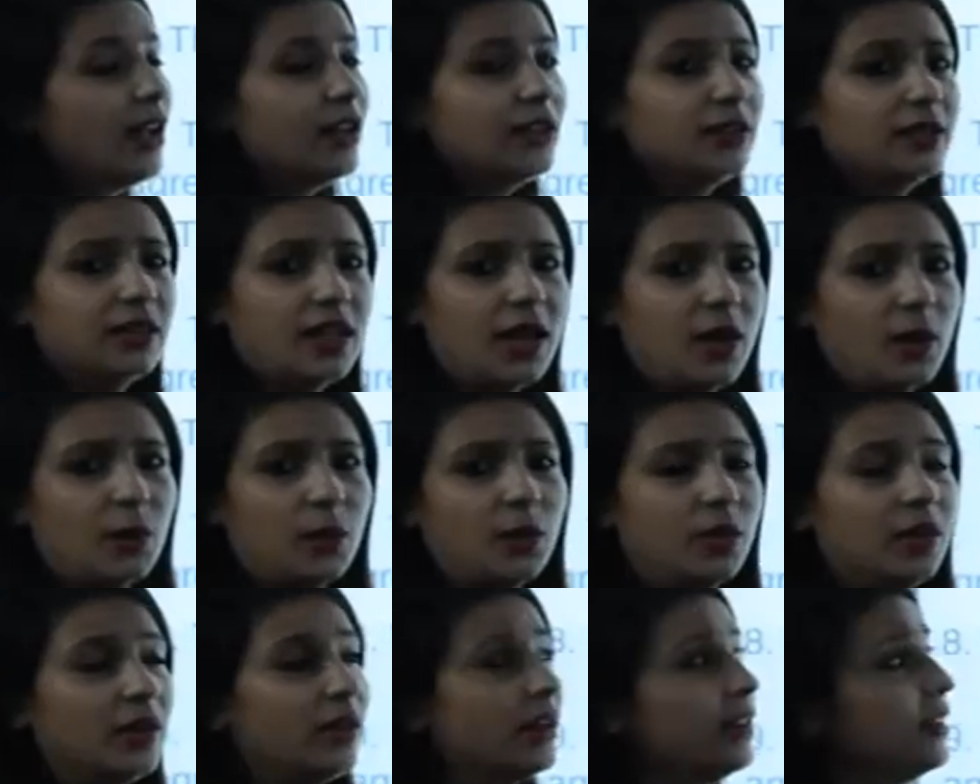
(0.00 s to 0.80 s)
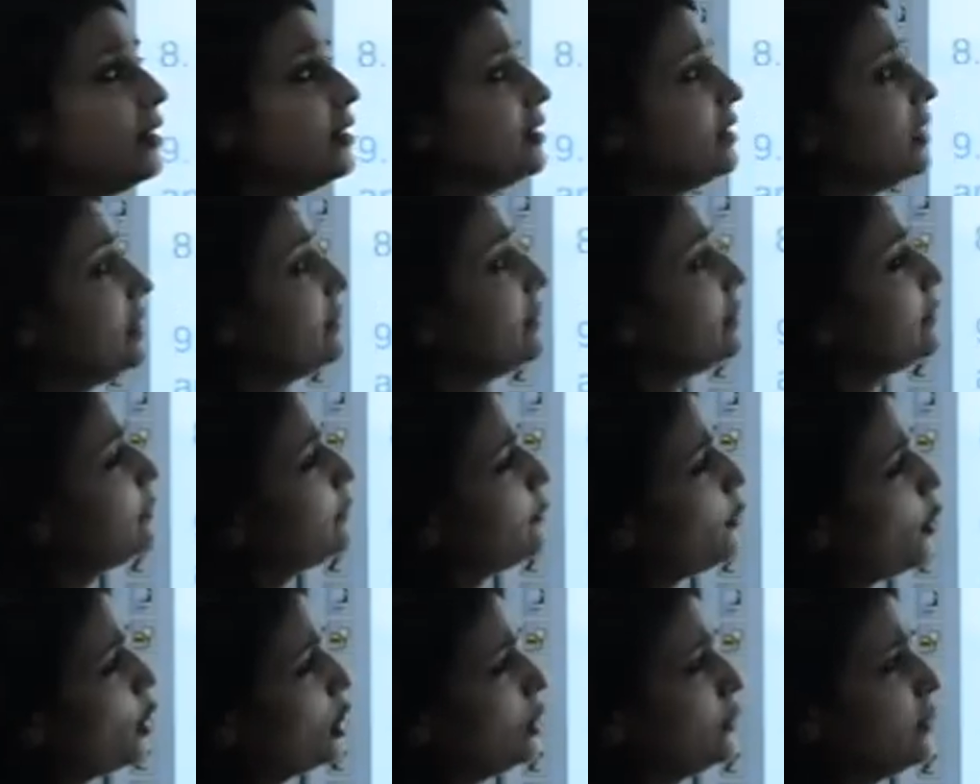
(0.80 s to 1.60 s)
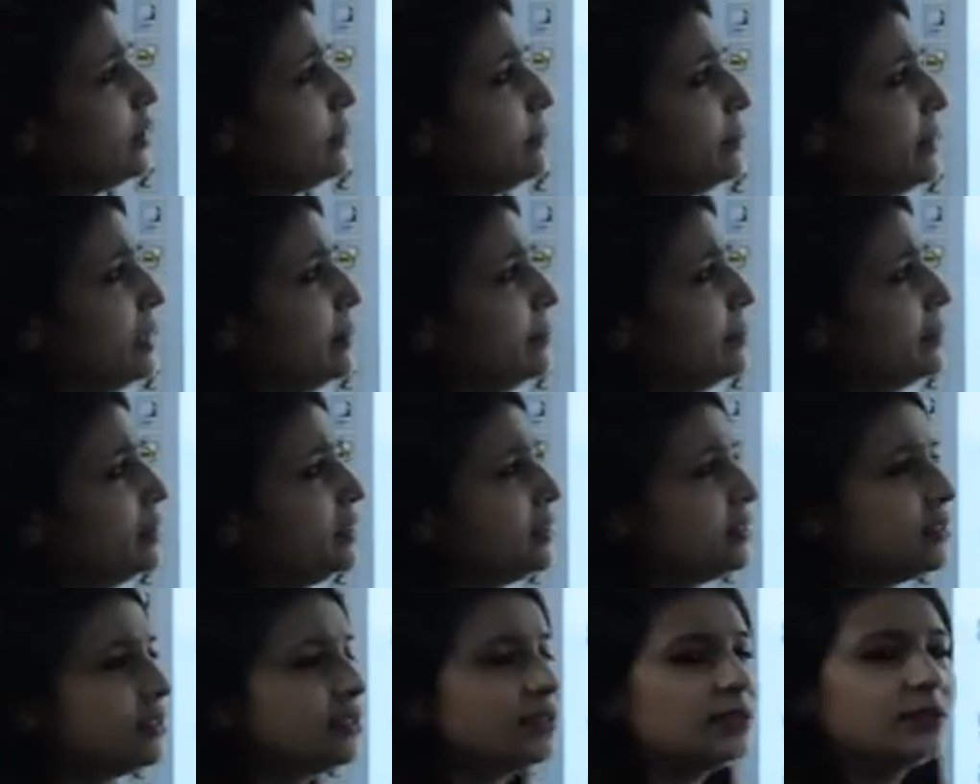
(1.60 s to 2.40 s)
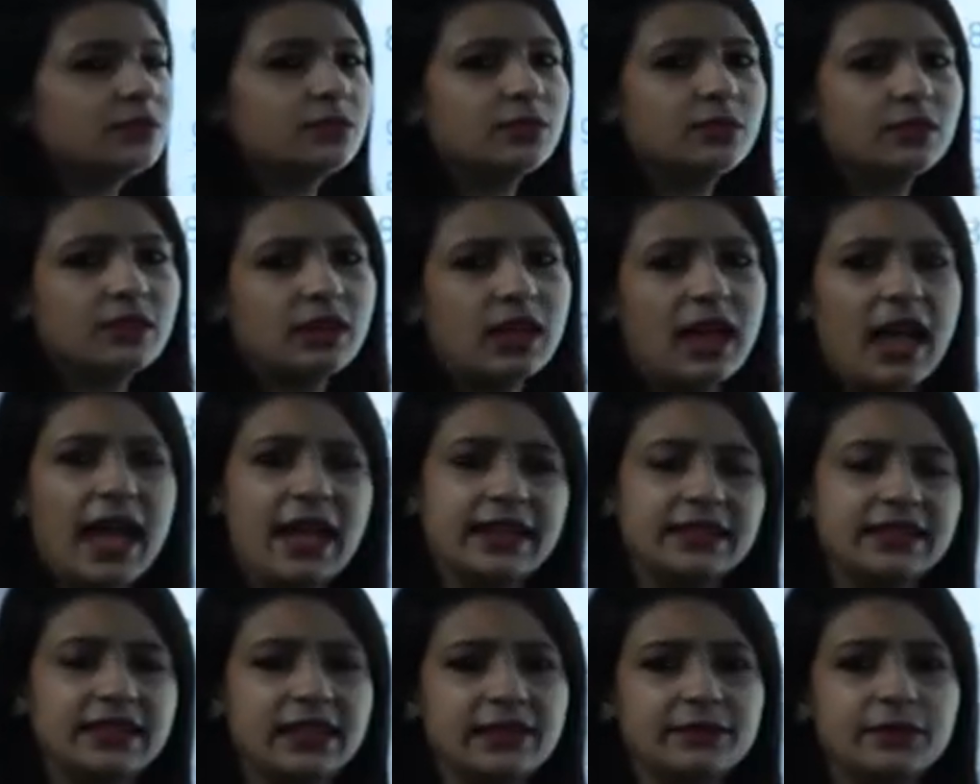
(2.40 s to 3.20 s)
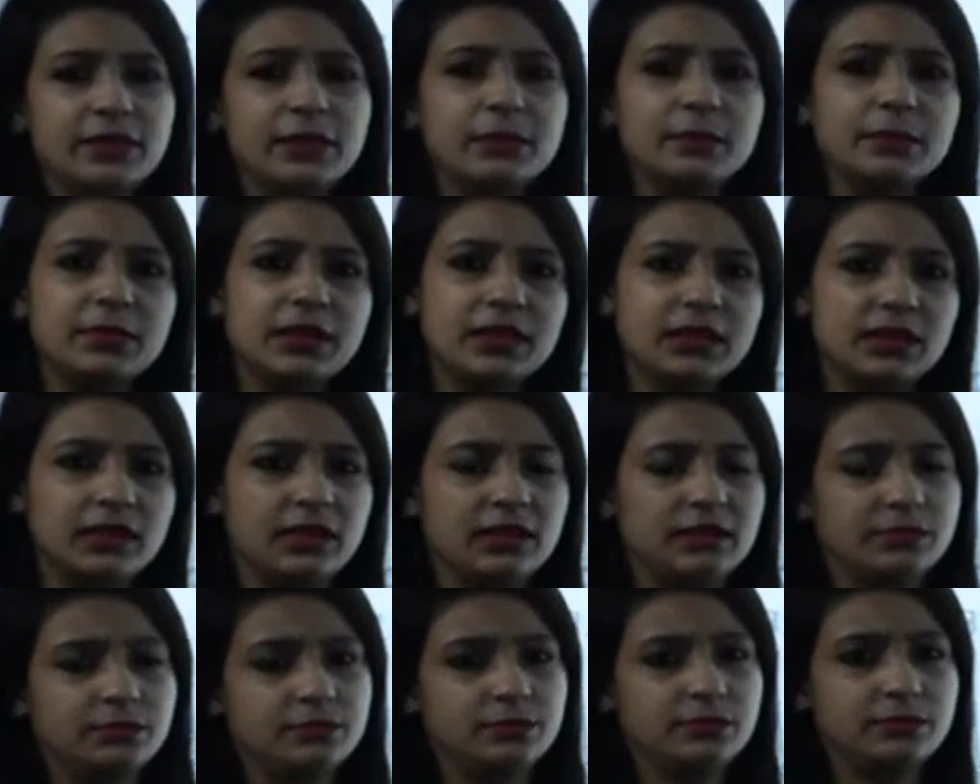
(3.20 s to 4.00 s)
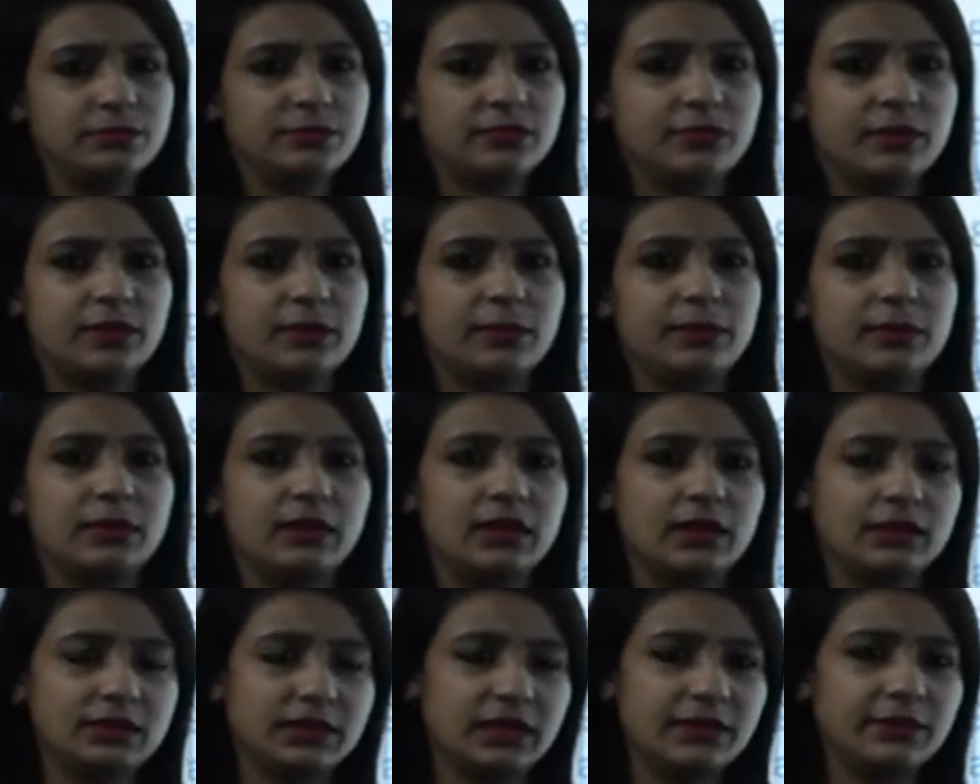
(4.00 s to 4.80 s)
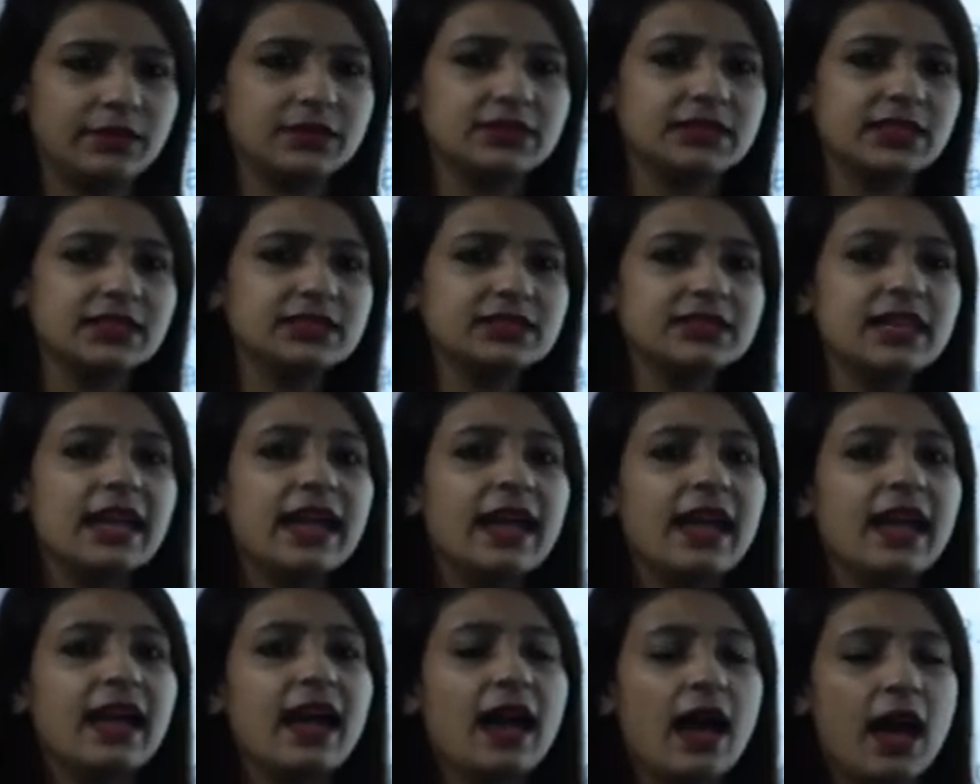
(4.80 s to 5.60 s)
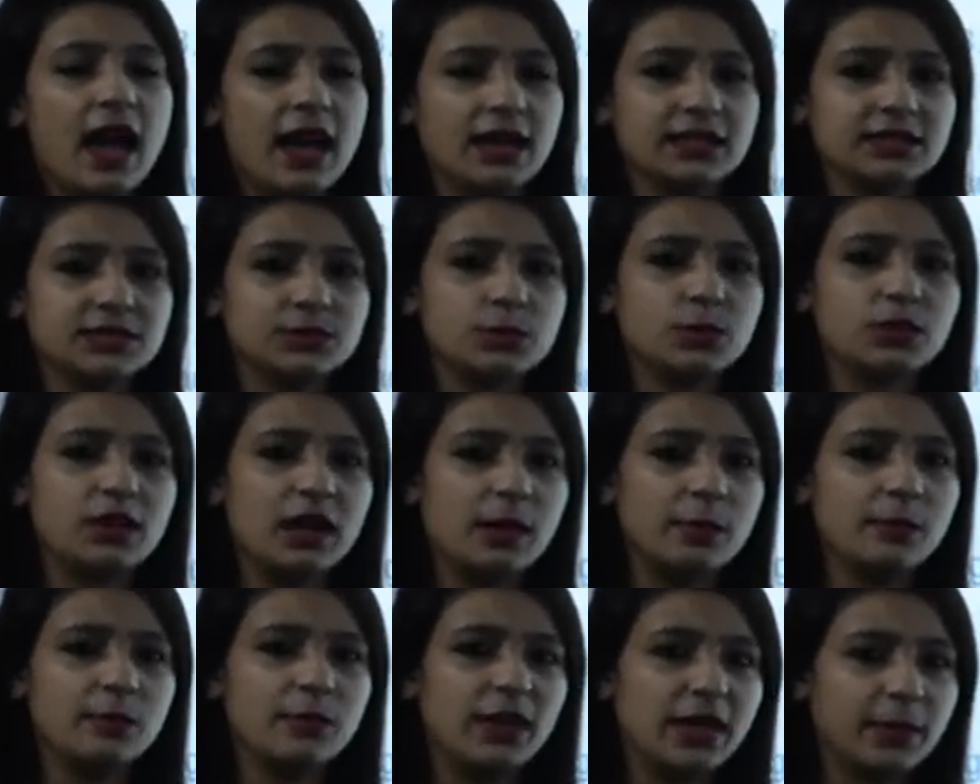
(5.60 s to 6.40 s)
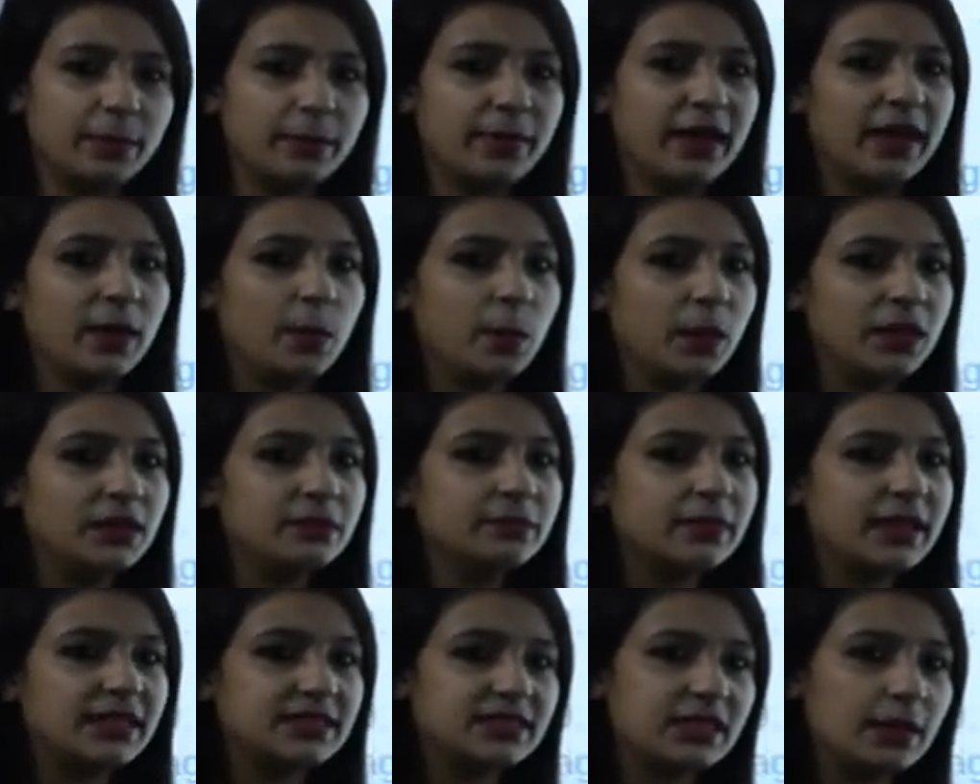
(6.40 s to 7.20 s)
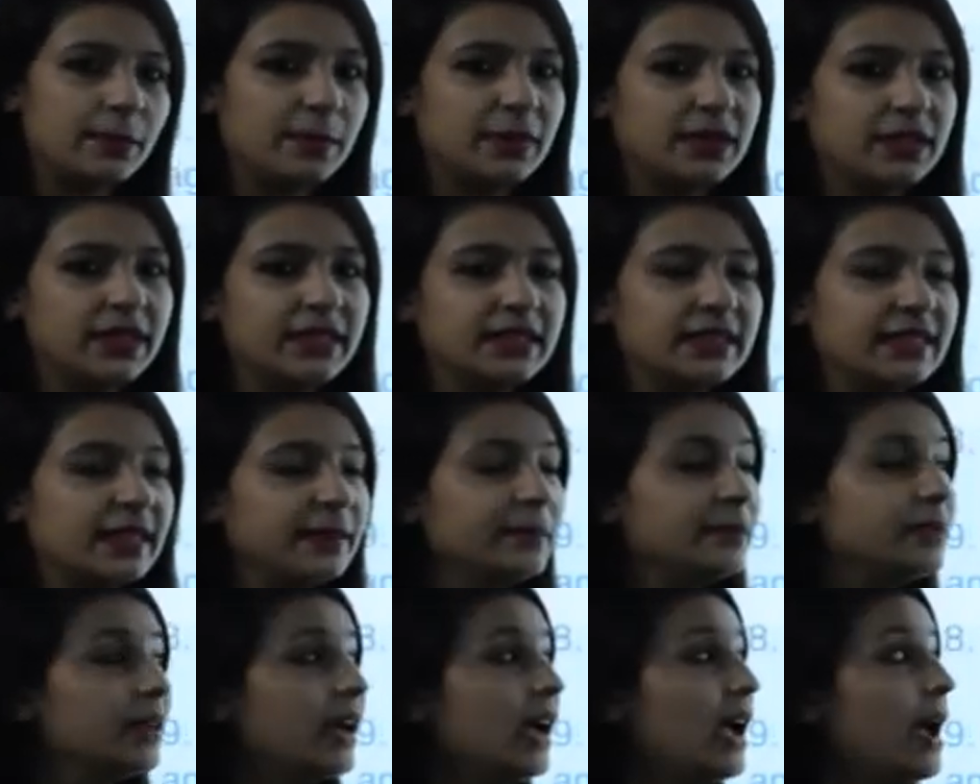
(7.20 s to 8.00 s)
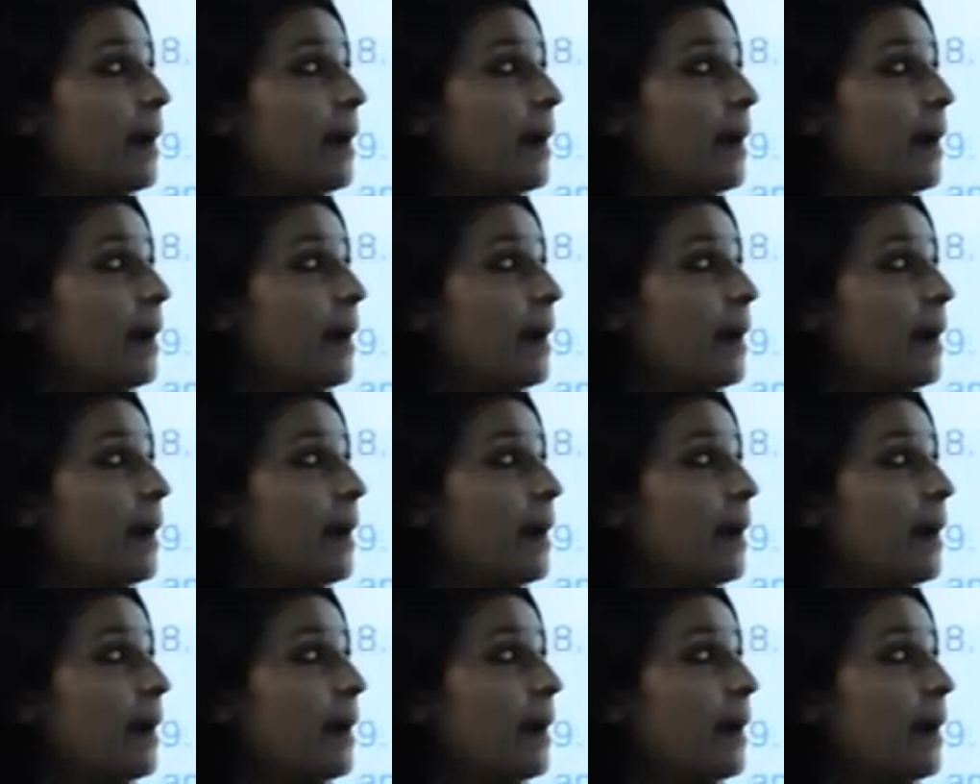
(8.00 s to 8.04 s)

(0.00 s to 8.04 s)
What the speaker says: Now they were following peoples, and they were just asked to come one by summoning them.